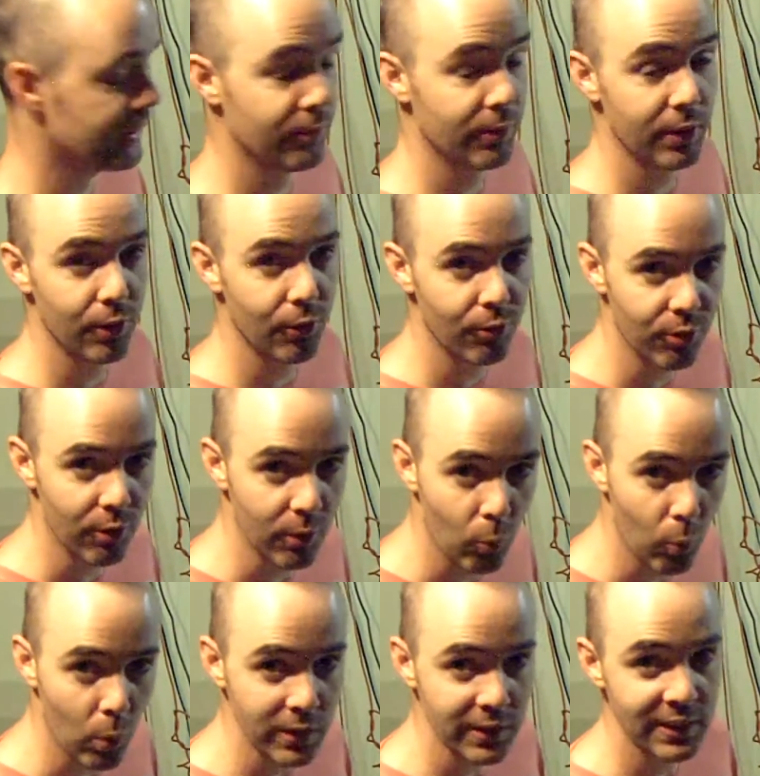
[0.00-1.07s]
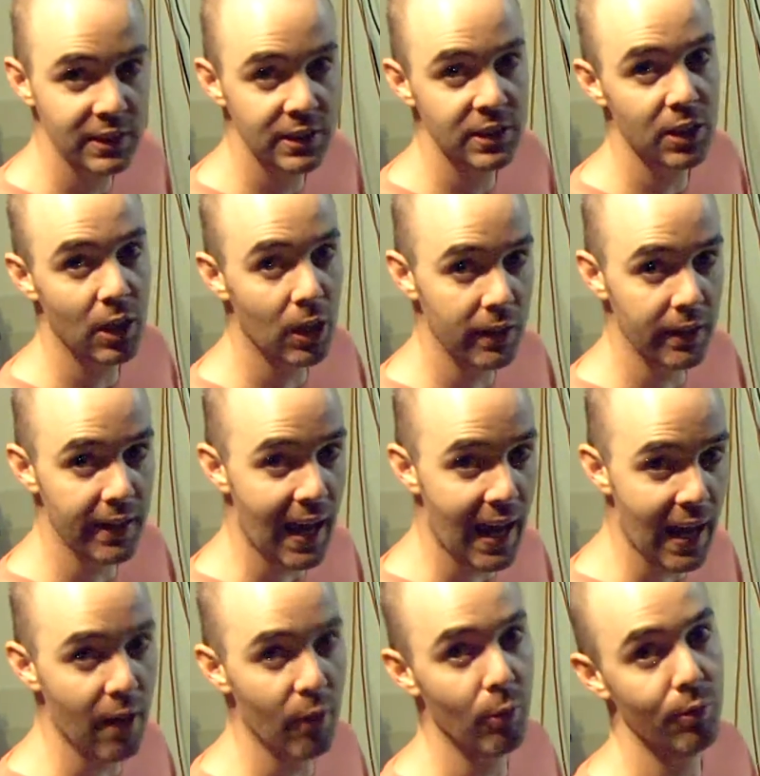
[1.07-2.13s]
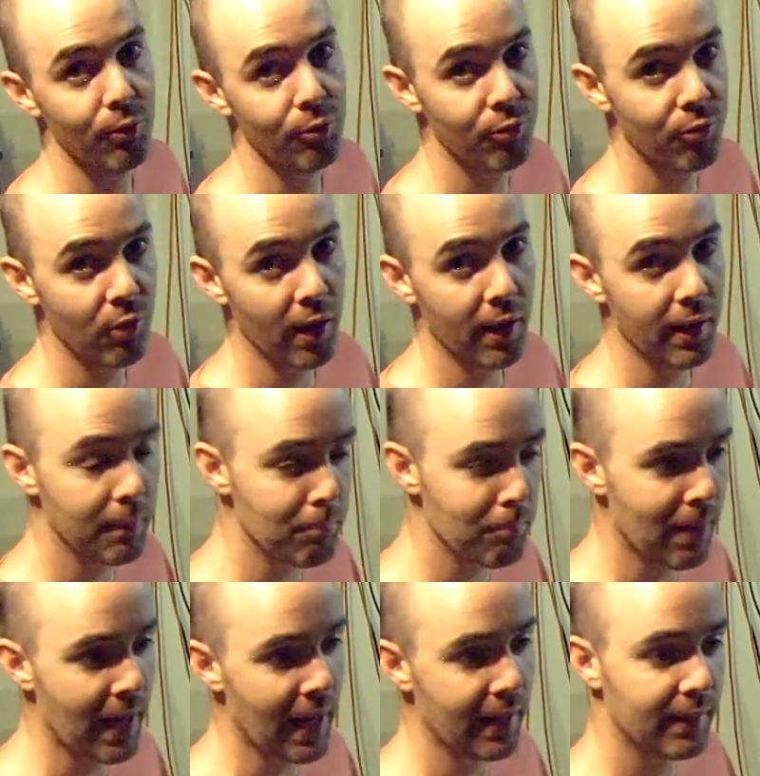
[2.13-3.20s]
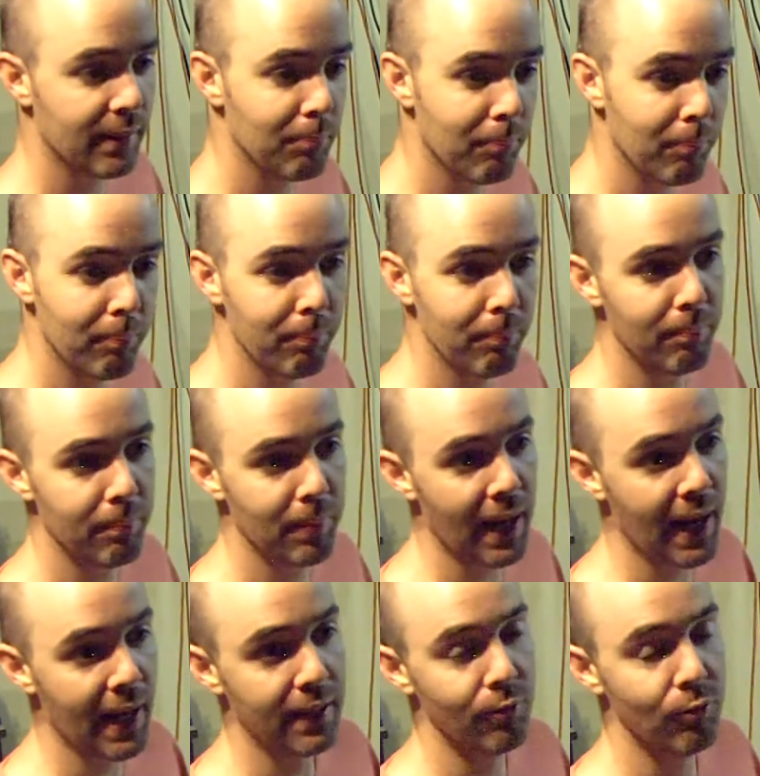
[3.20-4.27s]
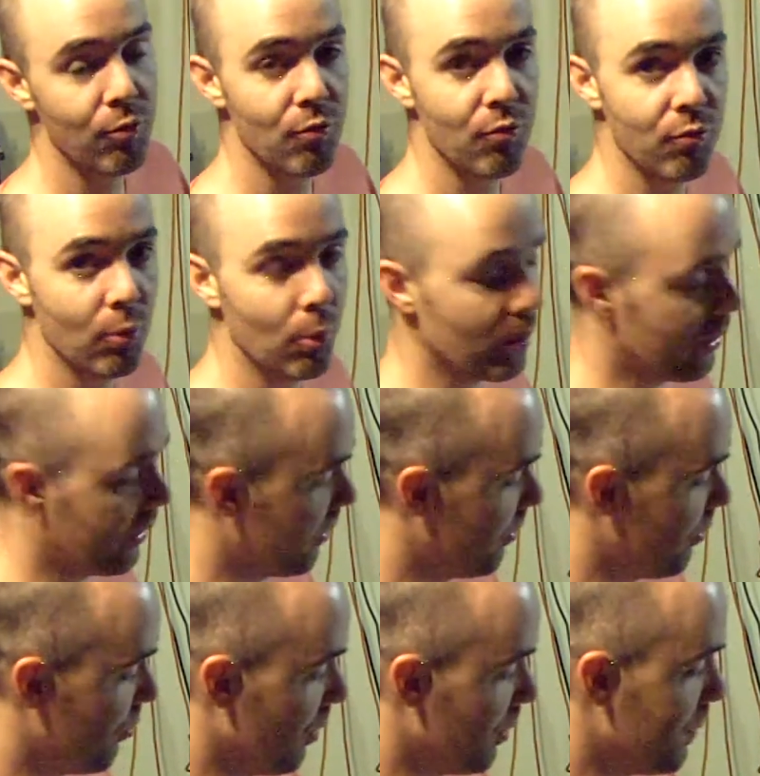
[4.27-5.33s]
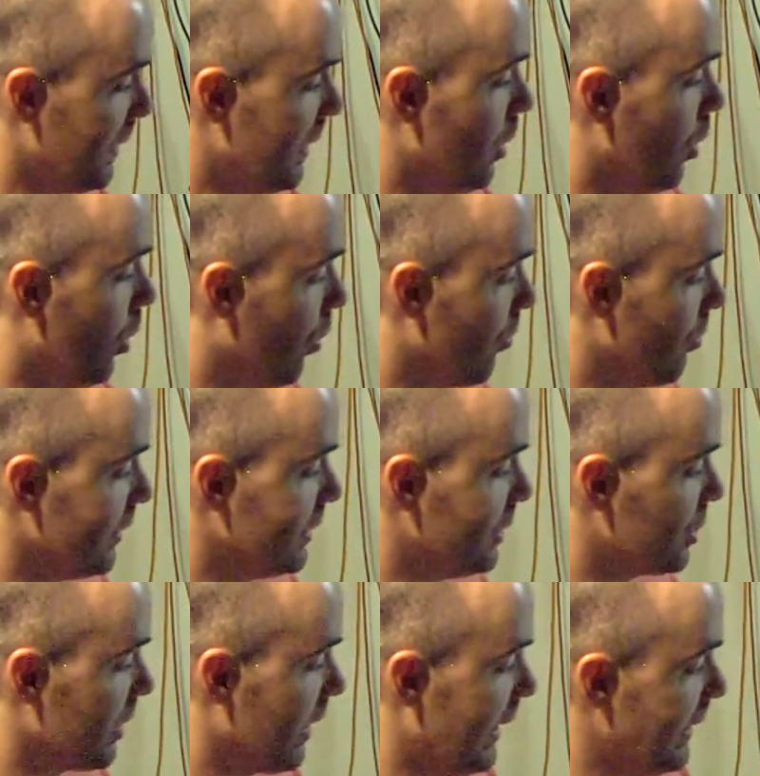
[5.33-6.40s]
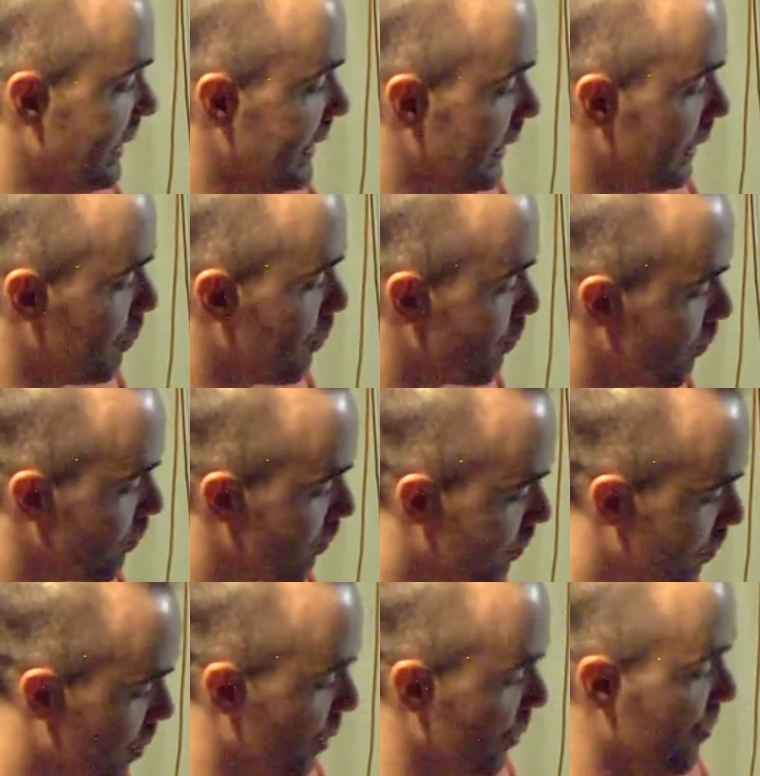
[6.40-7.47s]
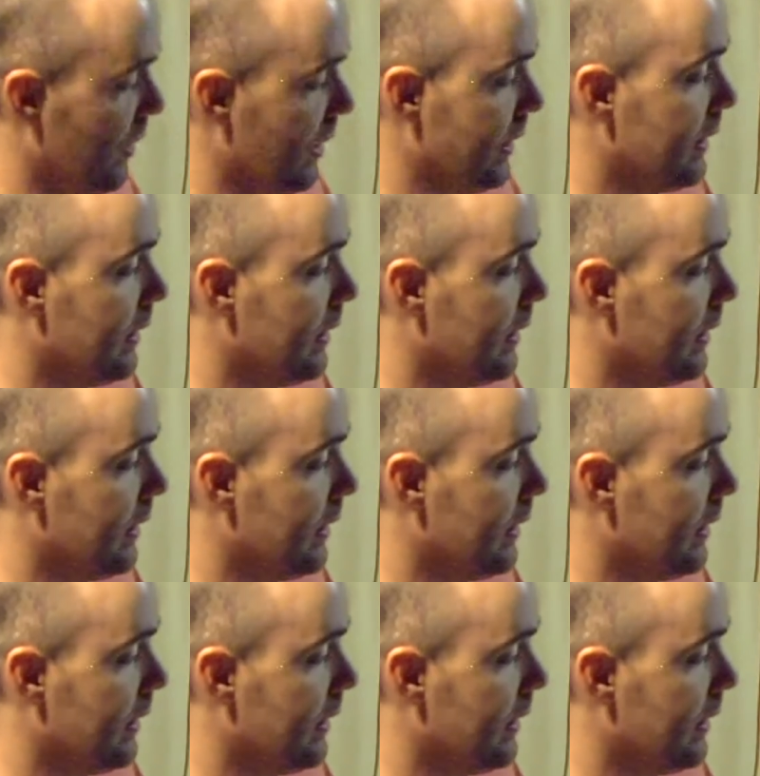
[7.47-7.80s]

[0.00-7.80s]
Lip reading: window for 1 solid hour, front and back and forth, flipping it over, trying to get it perfect.